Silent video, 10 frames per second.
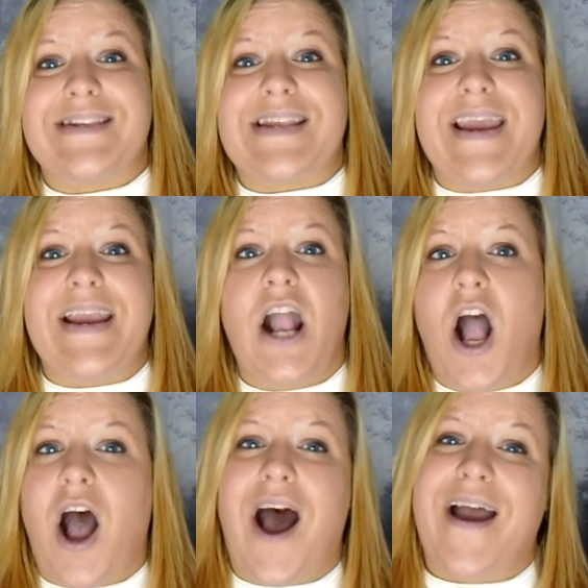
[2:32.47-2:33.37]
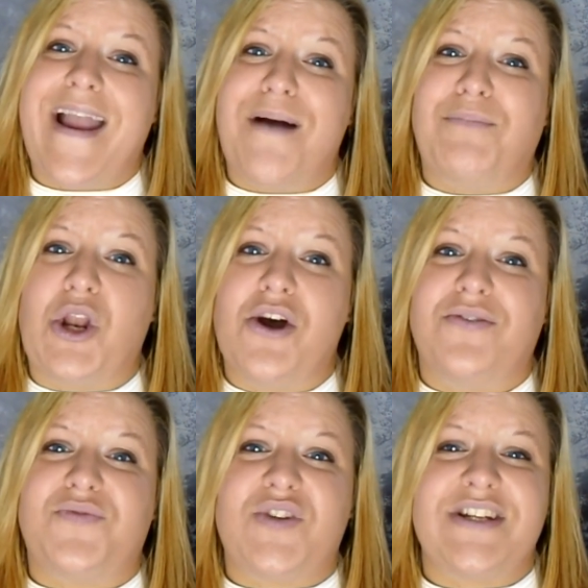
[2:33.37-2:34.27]
see, I am
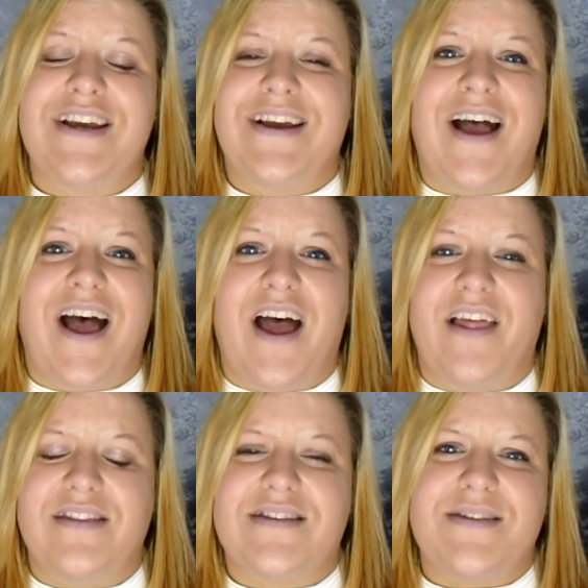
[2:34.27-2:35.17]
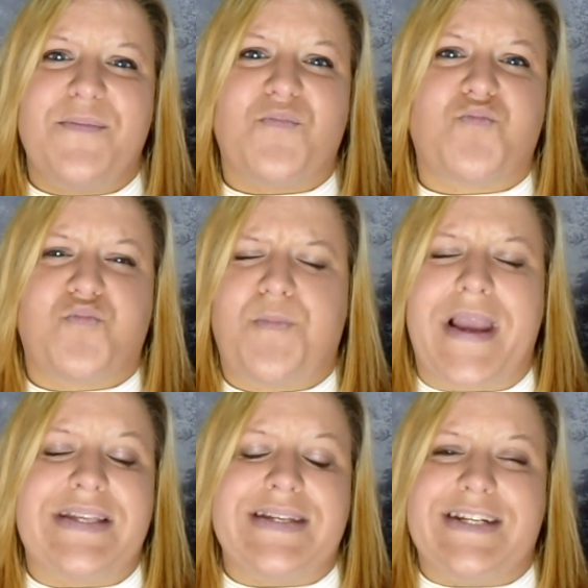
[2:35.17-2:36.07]
loved, and
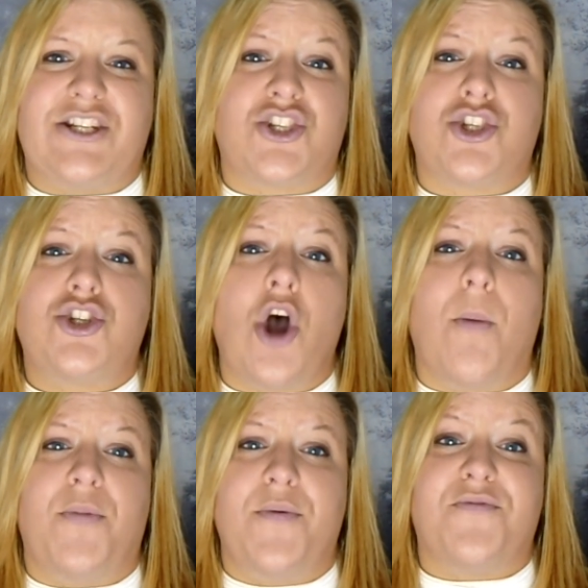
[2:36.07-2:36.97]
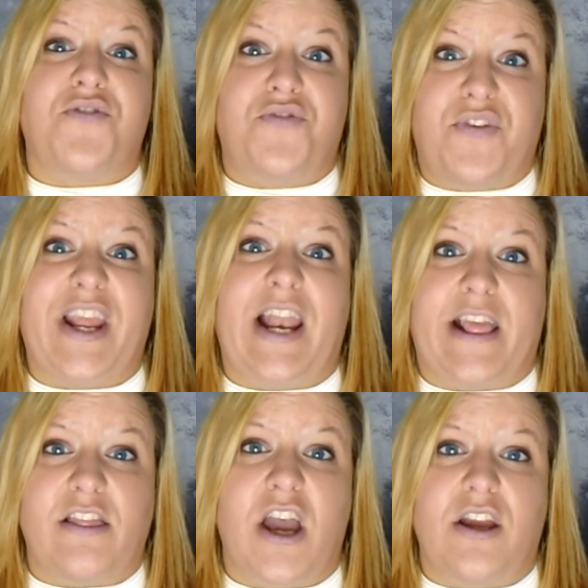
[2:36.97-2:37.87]
basically to stop them from
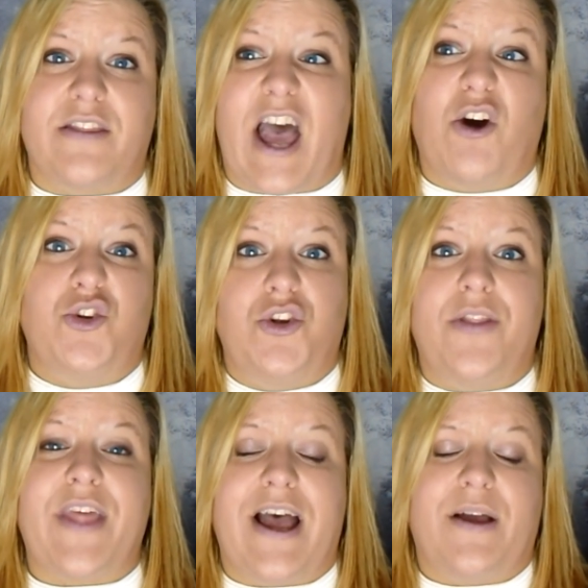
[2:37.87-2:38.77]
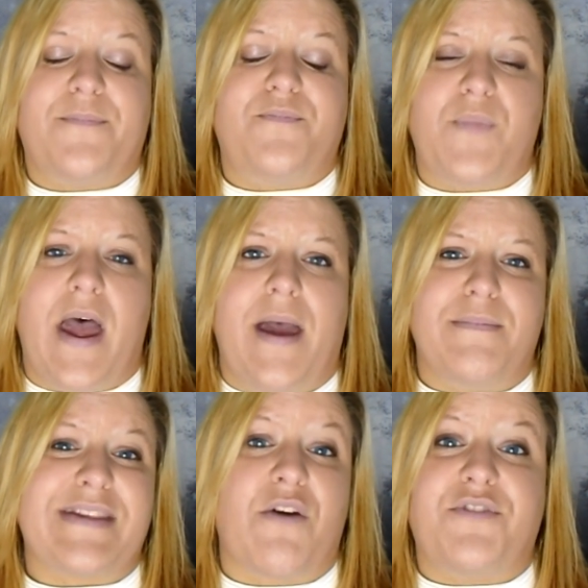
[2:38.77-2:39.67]
feeling that that un, that
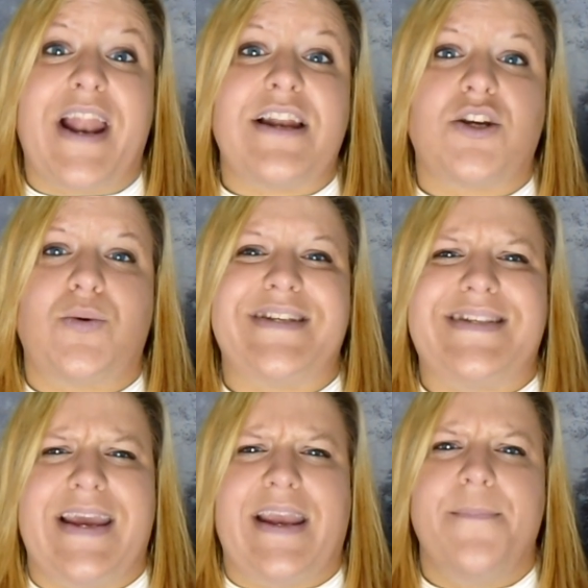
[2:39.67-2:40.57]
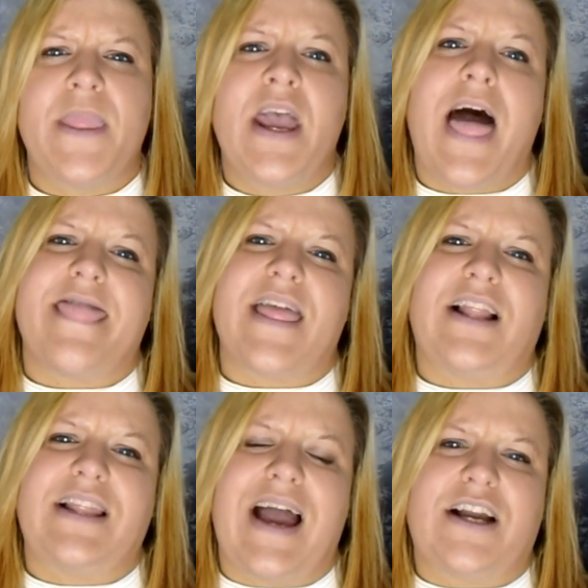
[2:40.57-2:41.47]
um, self inadequacy and
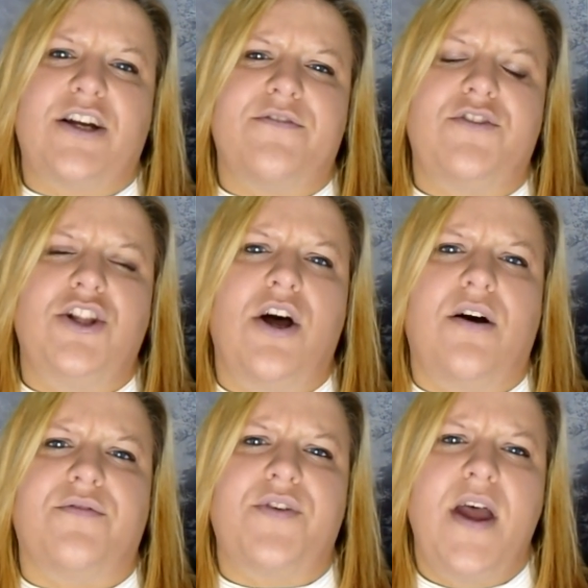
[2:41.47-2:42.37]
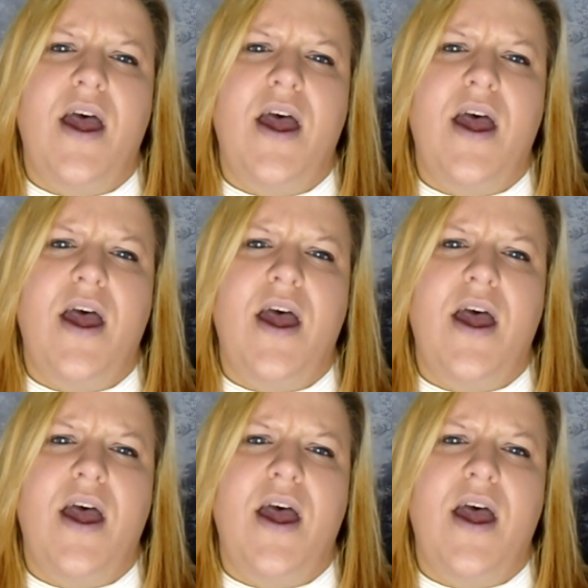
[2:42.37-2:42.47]
that lack of love.